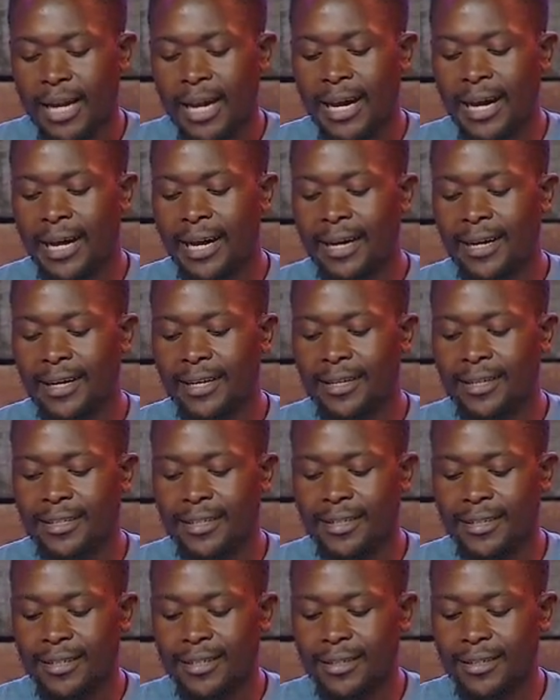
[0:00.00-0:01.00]

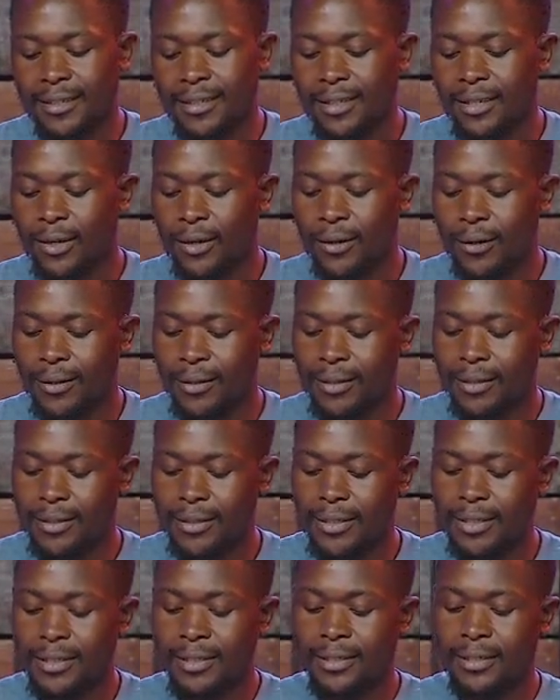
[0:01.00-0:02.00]

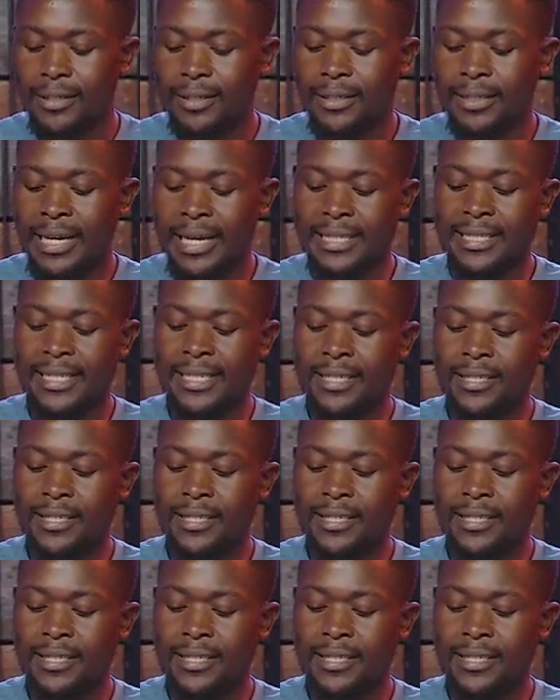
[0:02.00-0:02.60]
does